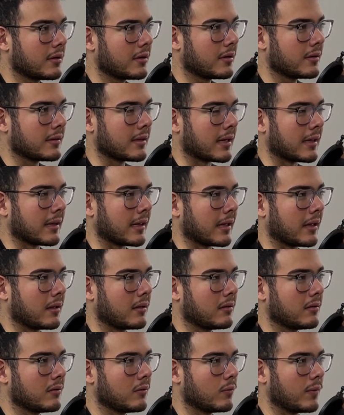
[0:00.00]
that
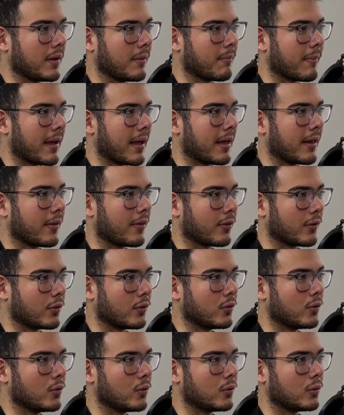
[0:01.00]
like we met
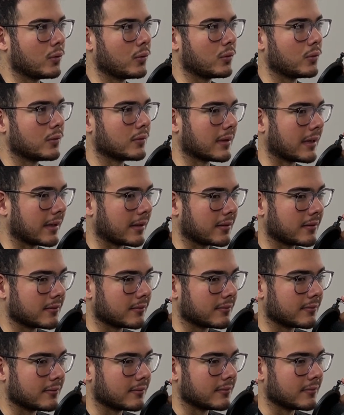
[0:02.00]
through like
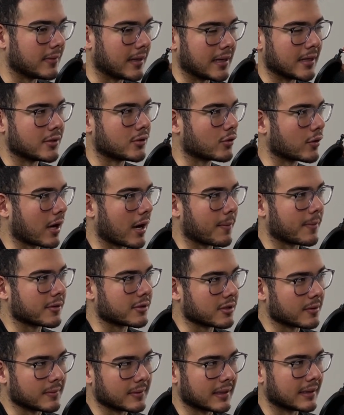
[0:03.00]
Instagram or
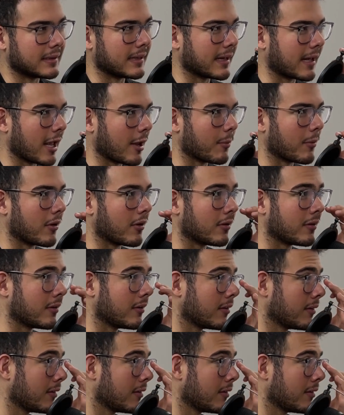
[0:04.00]
something and they came on.